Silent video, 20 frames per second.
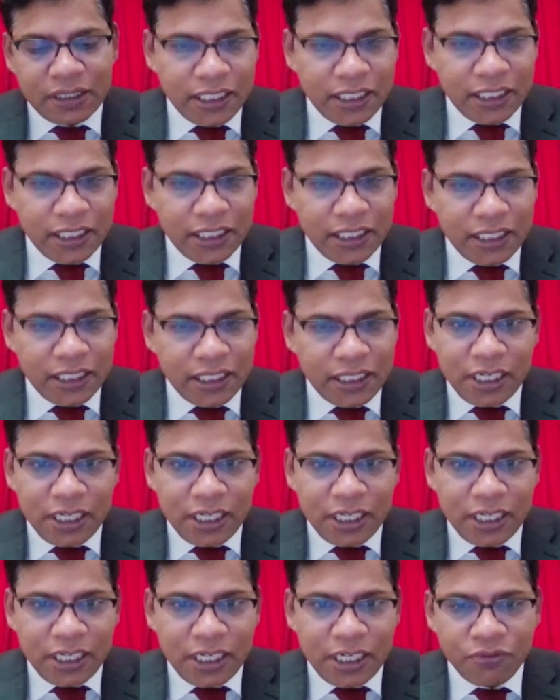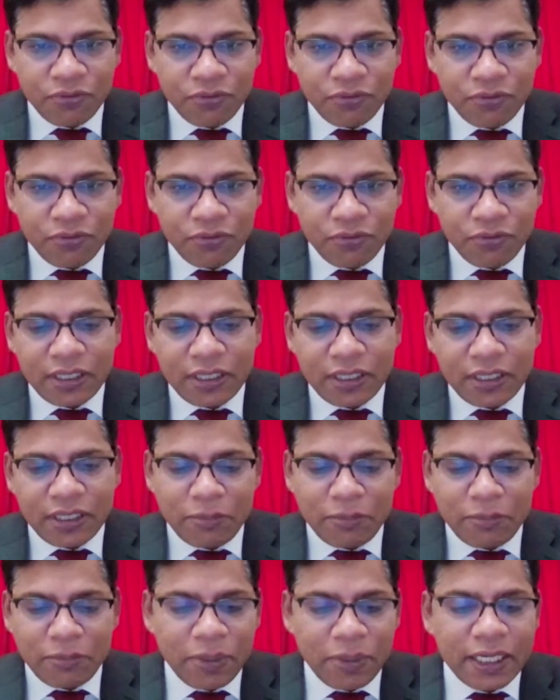especially in financial crime
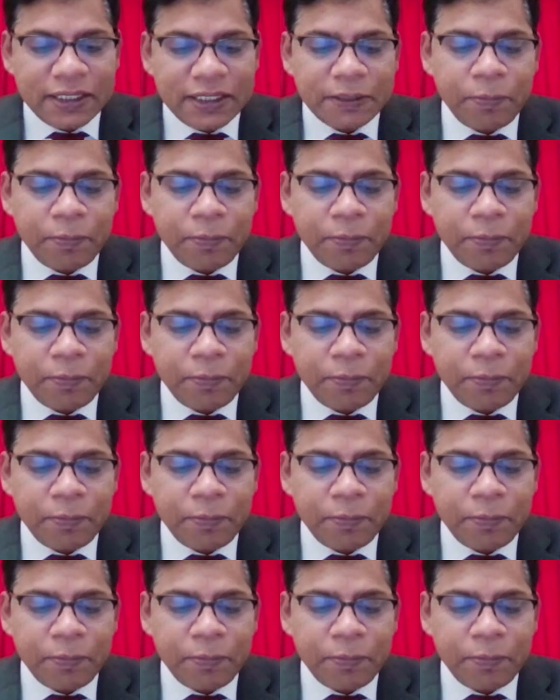compliance.